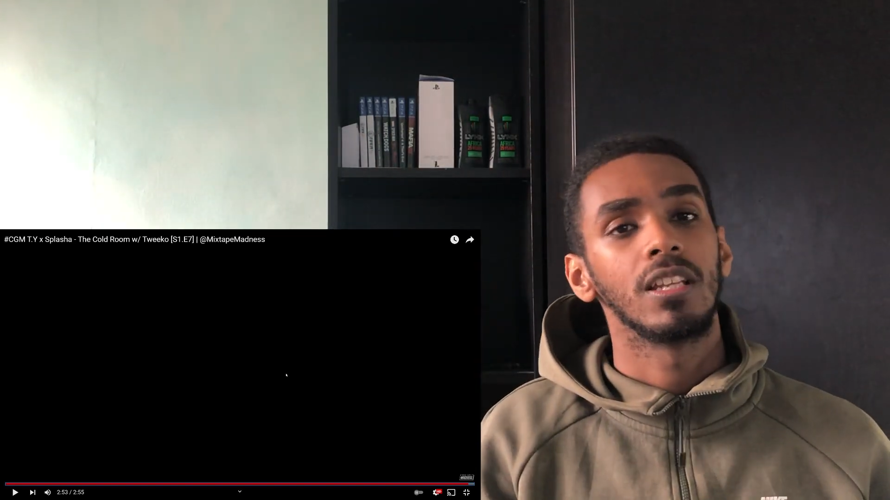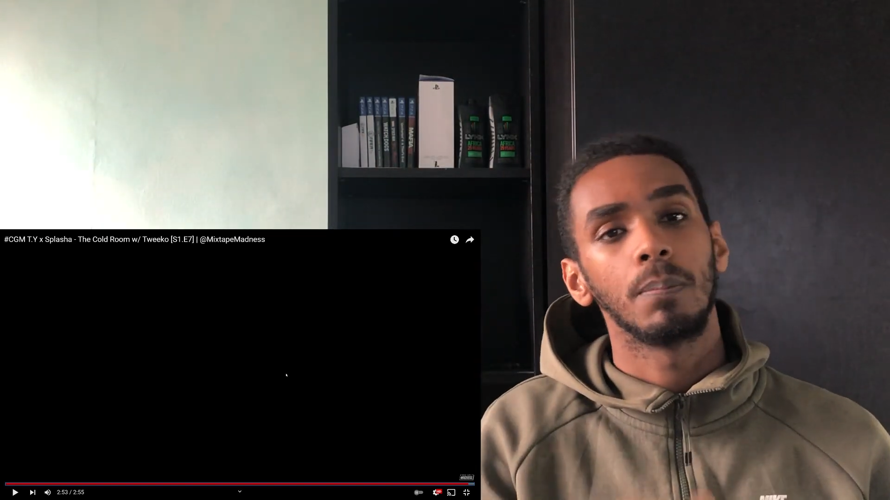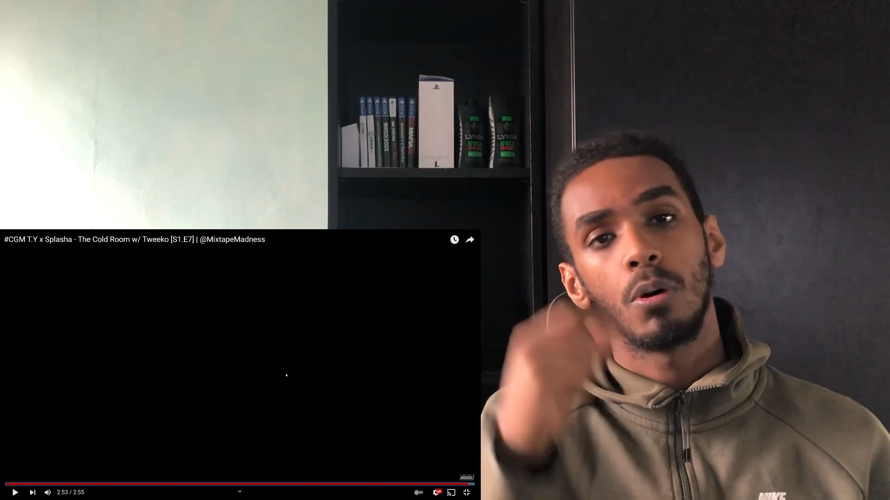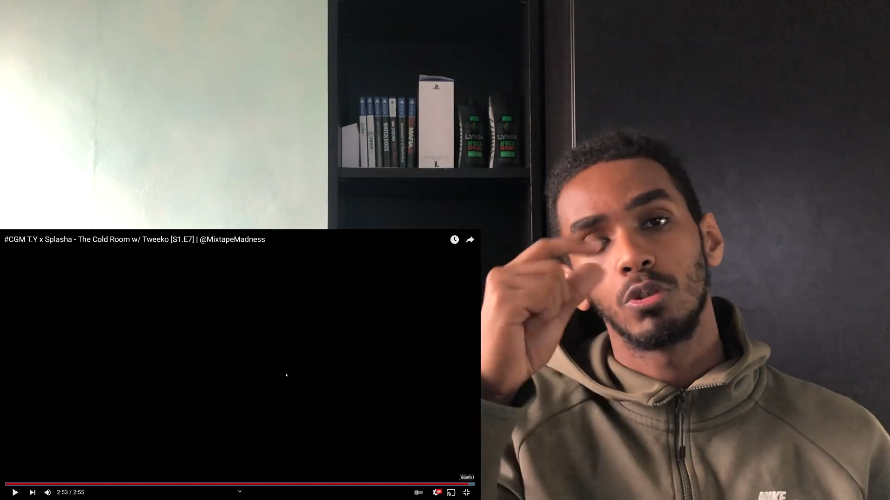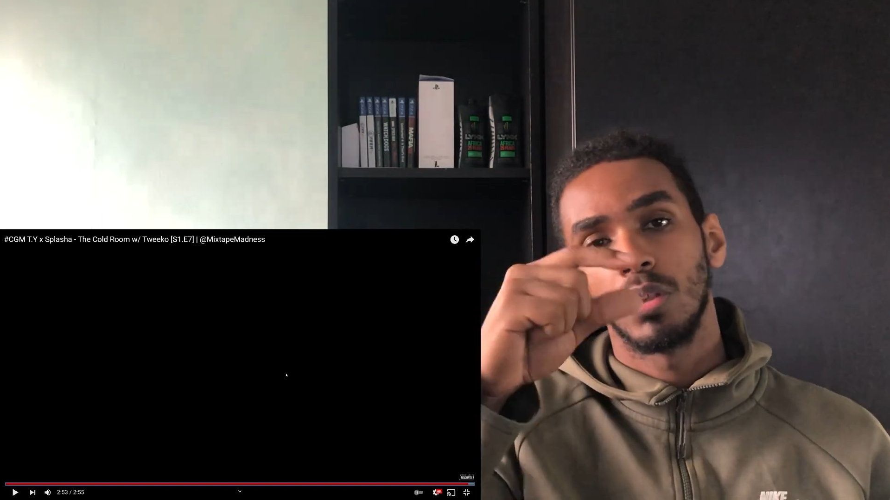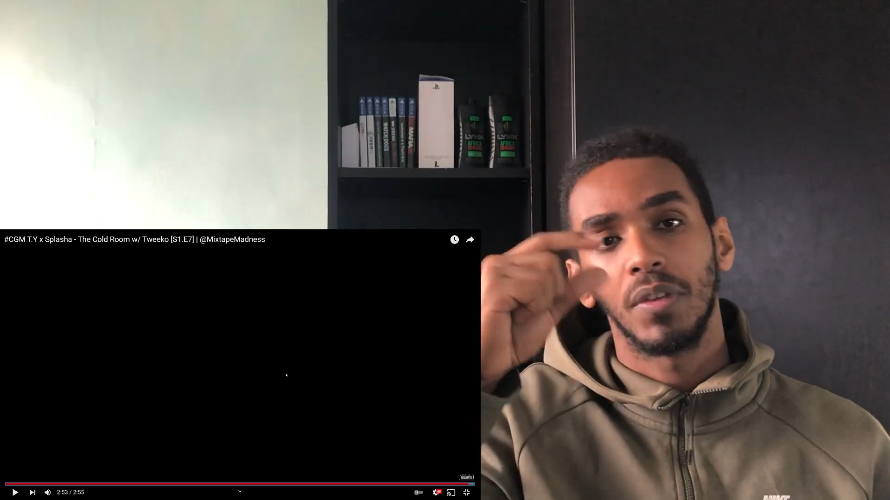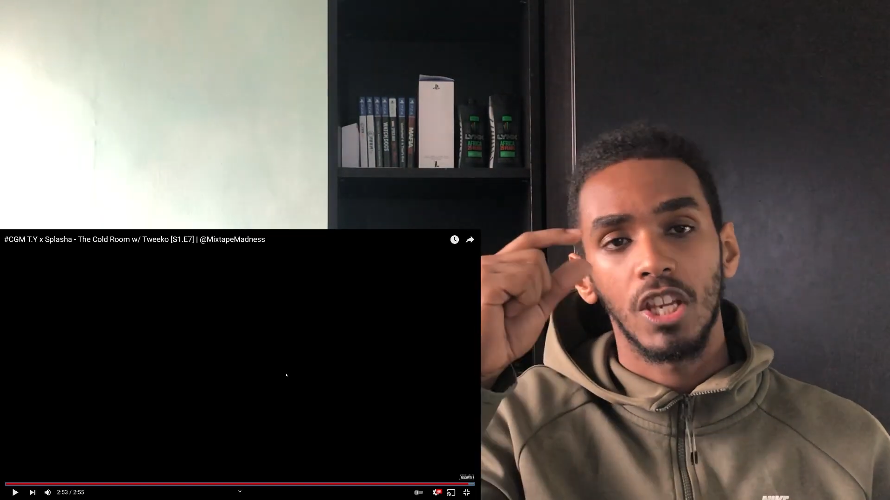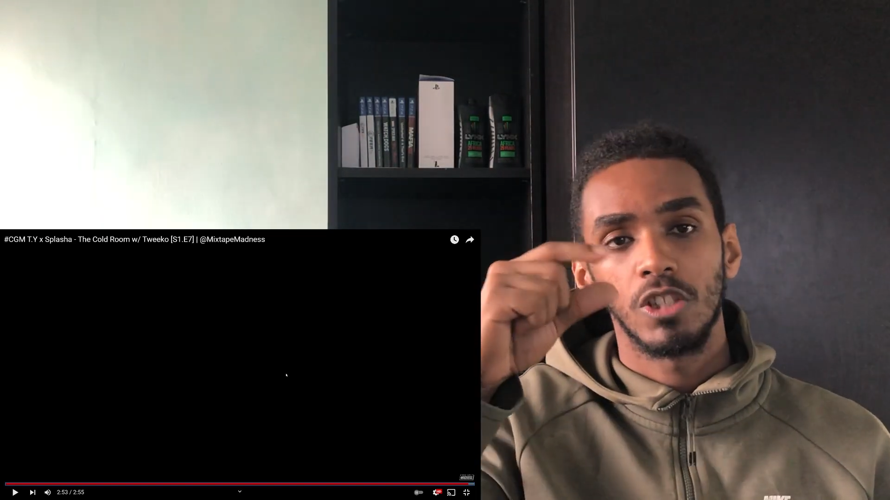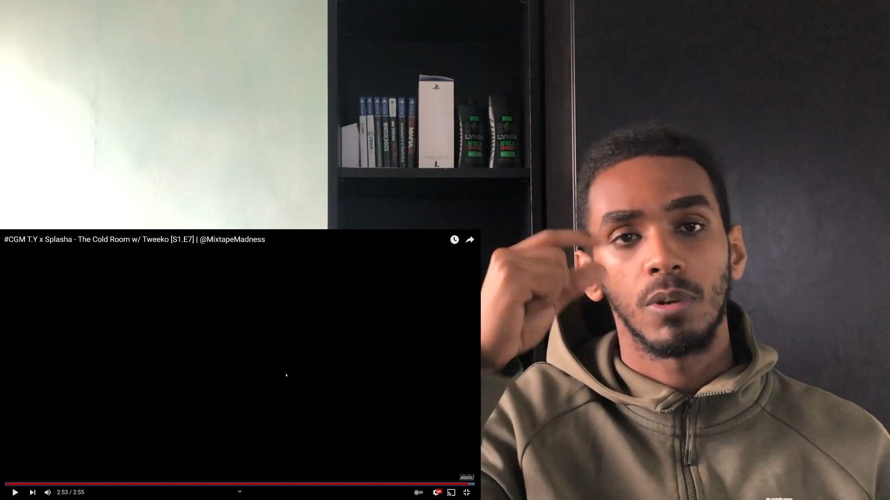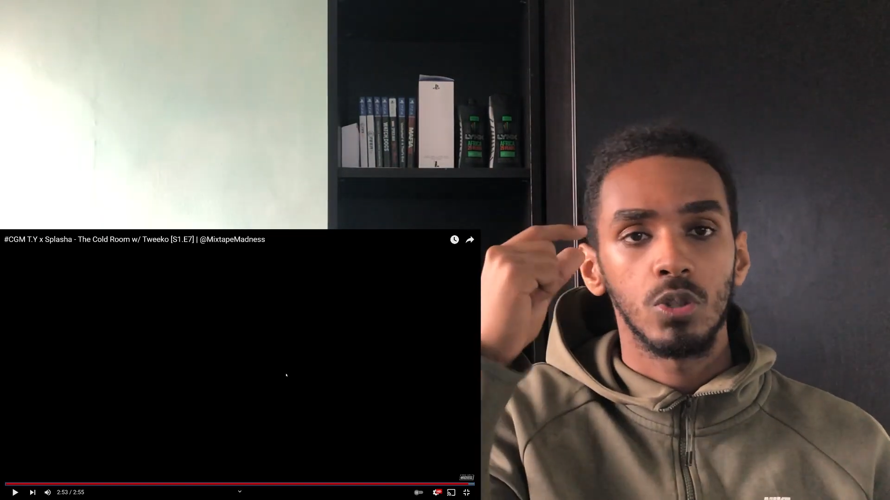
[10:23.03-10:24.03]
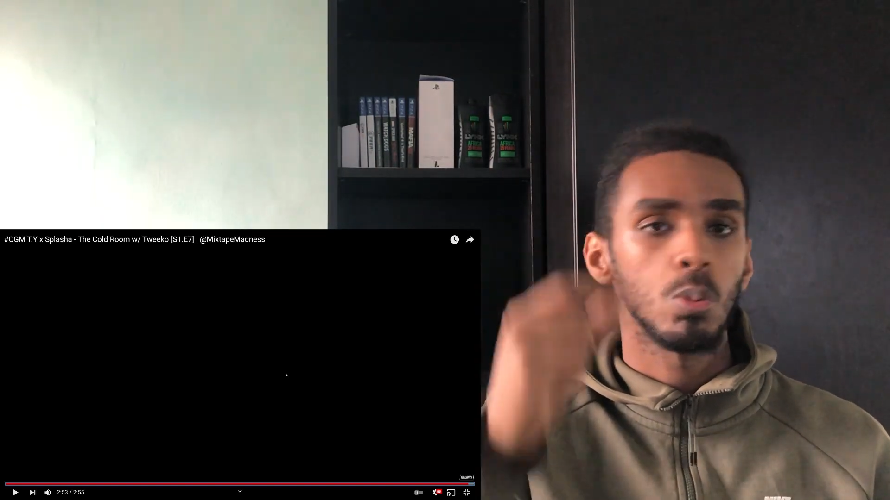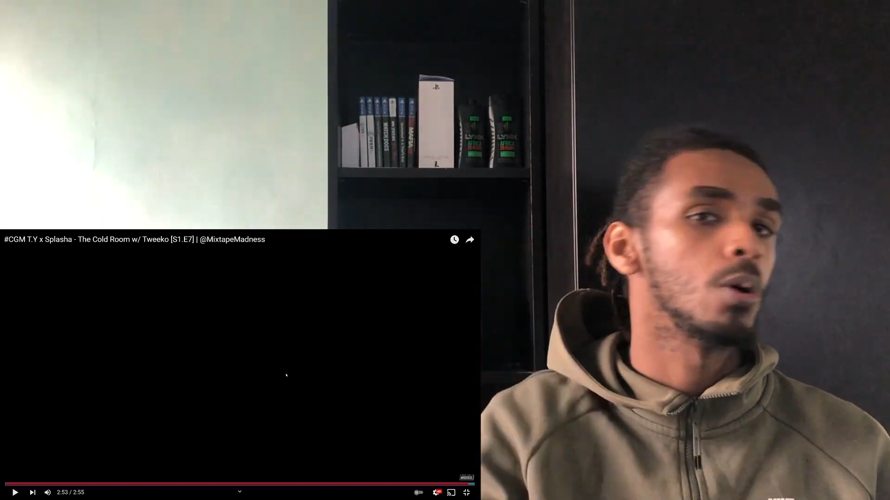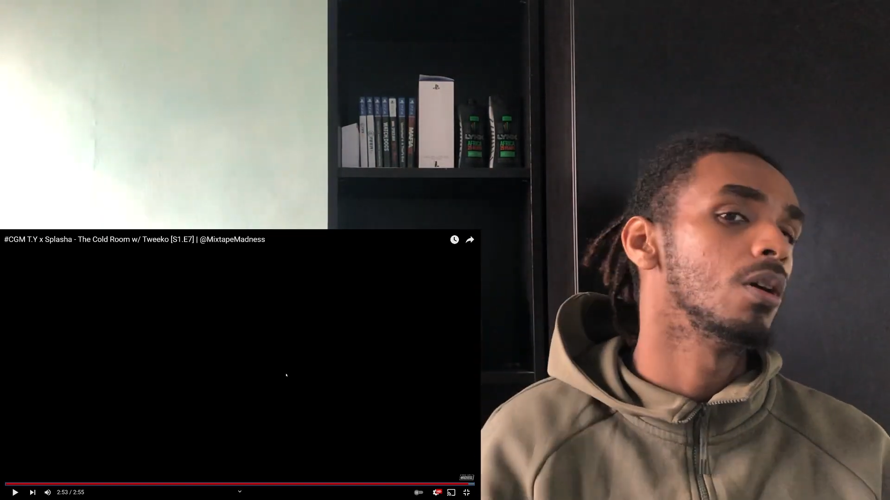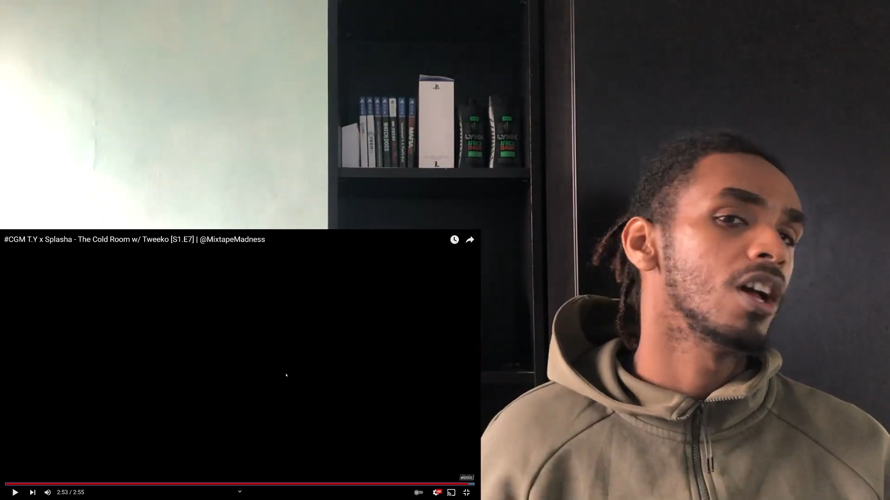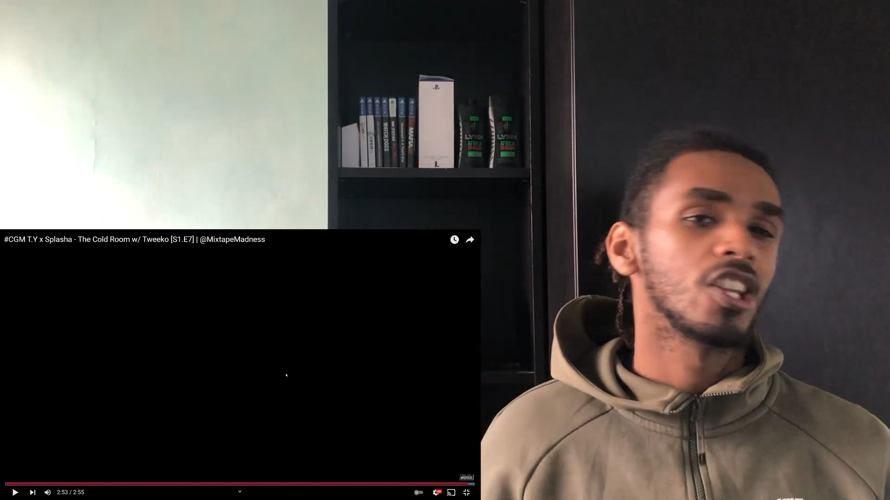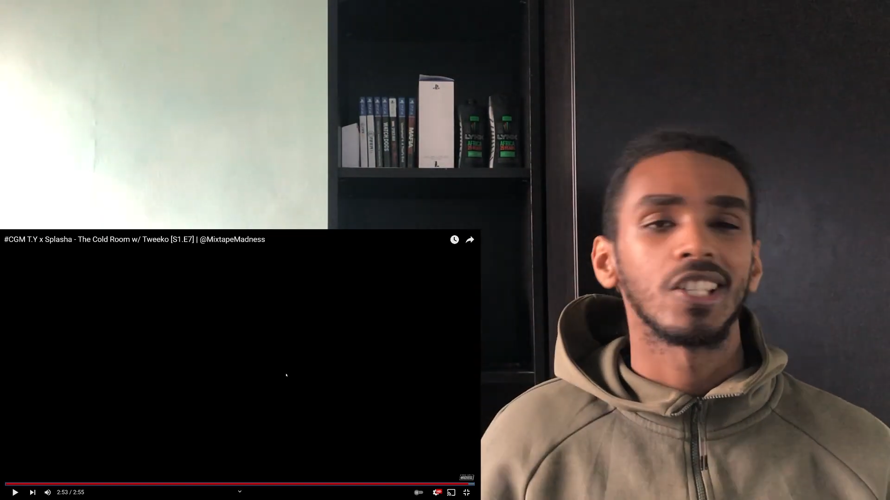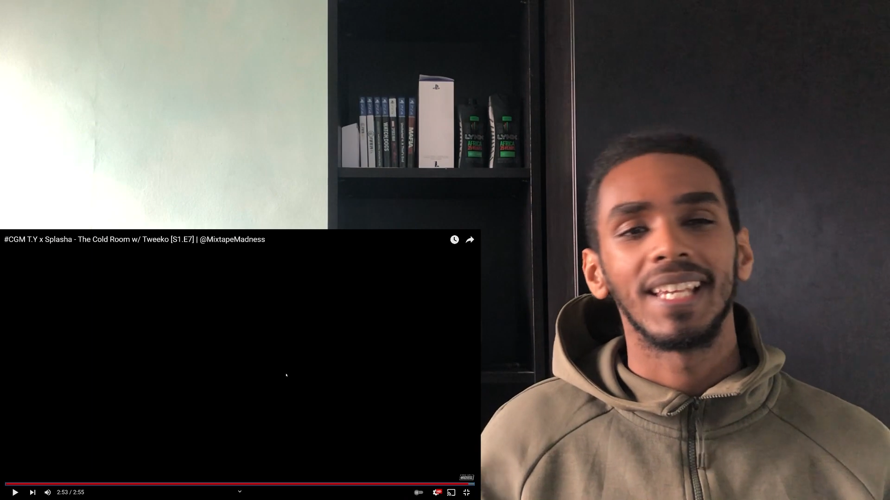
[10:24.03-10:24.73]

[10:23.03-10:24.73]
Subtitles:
hit the post notification bell as well.